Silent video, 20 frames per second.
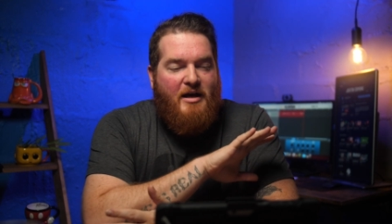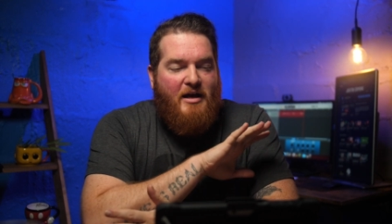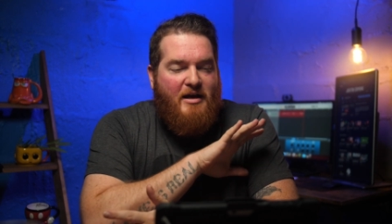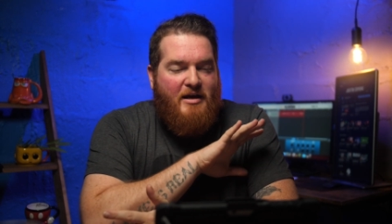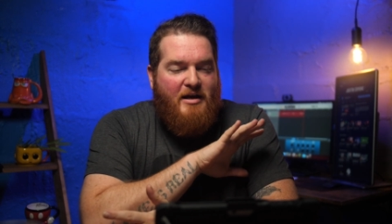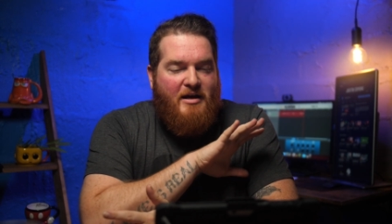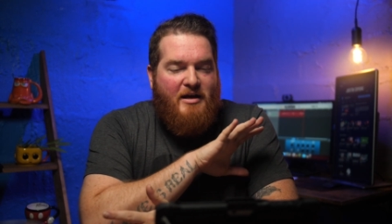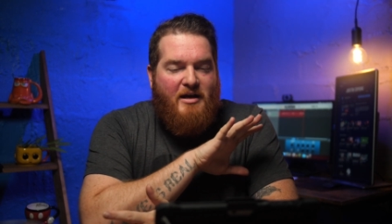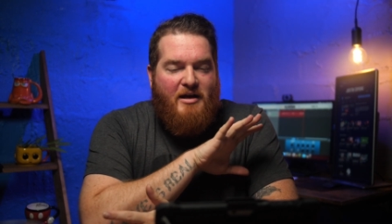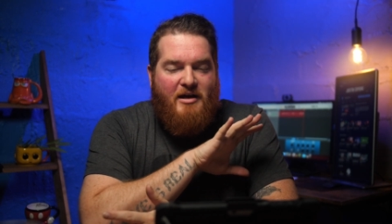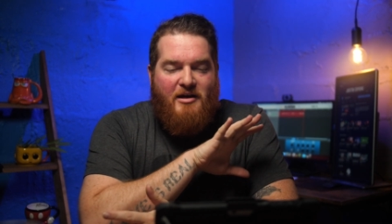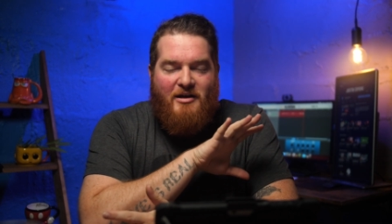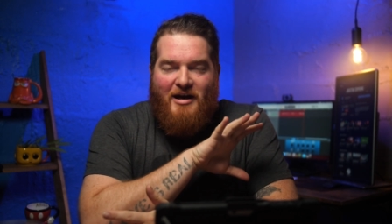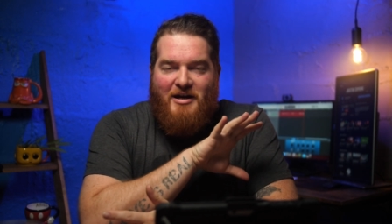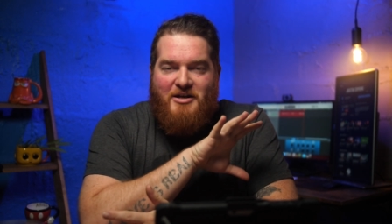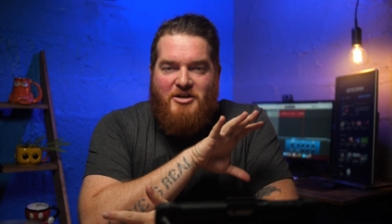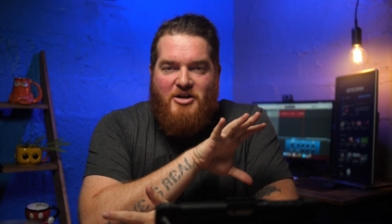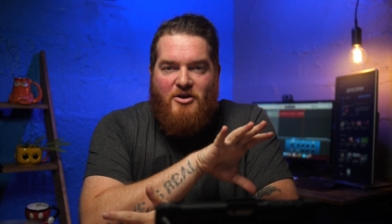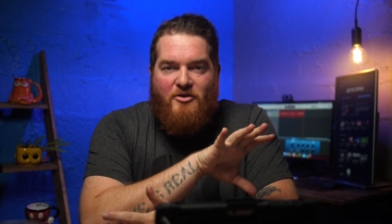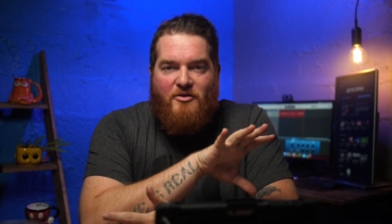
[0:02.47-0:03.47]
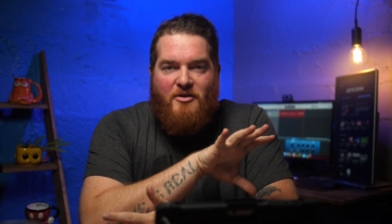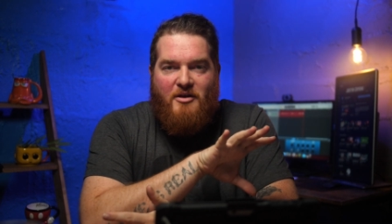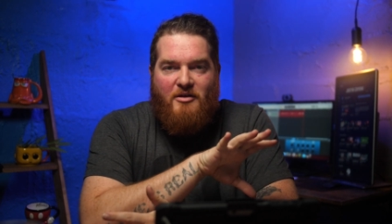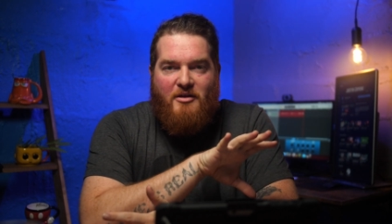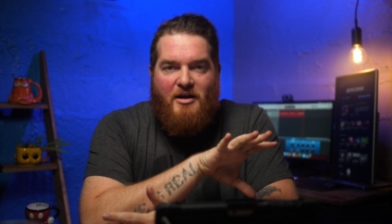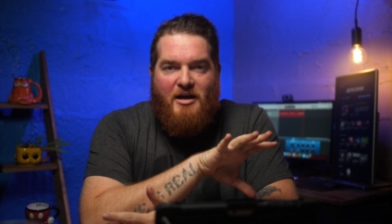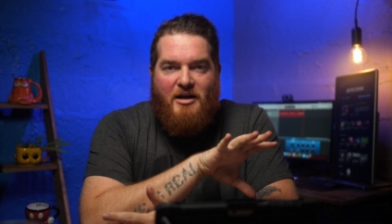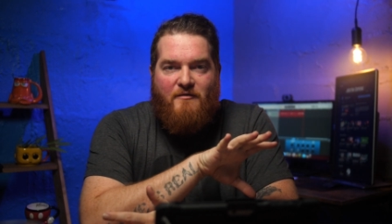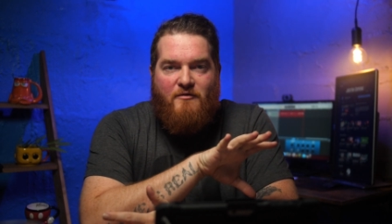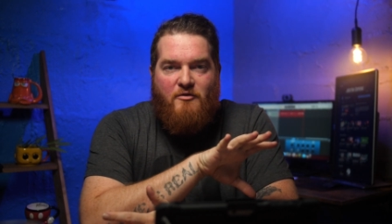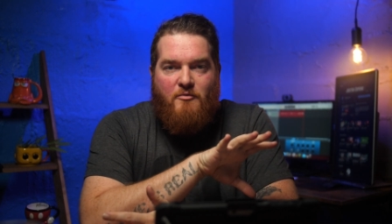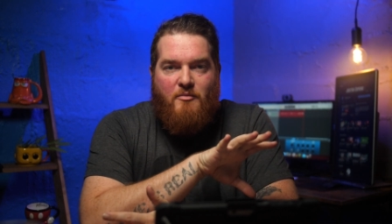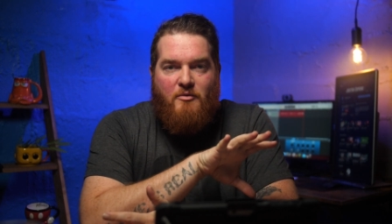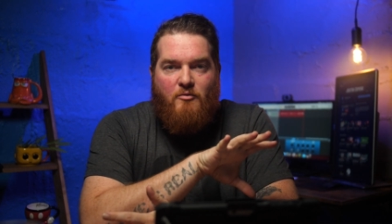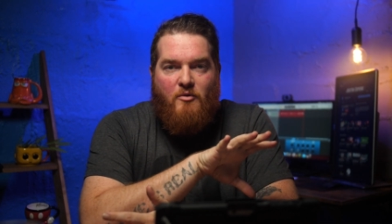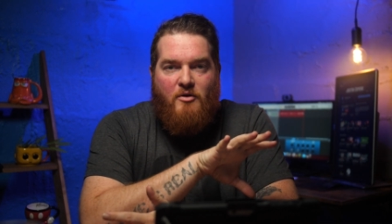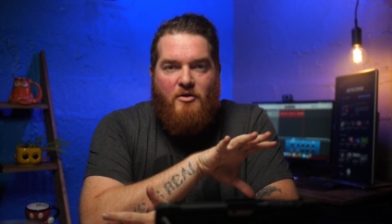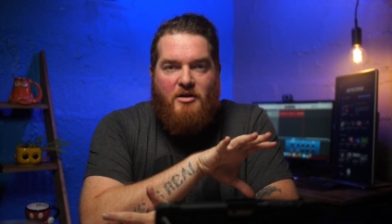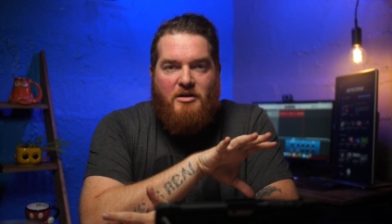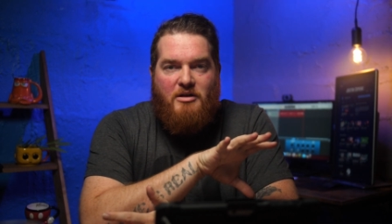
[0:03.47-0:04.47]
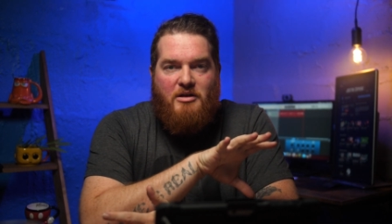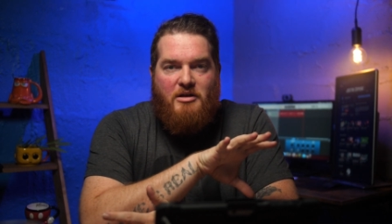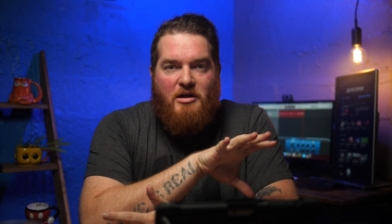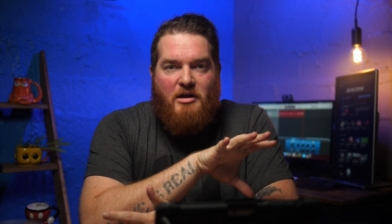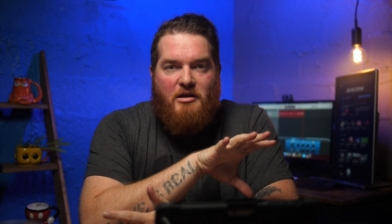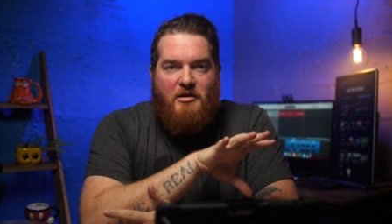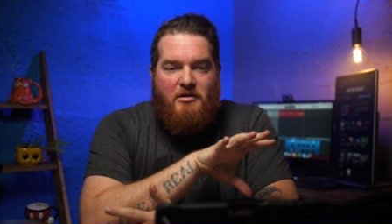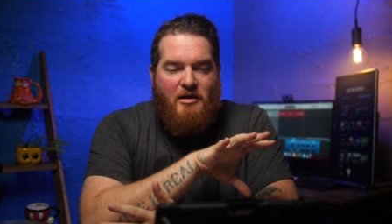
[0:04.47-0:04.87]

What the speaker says: I know that a lot of you have been wanting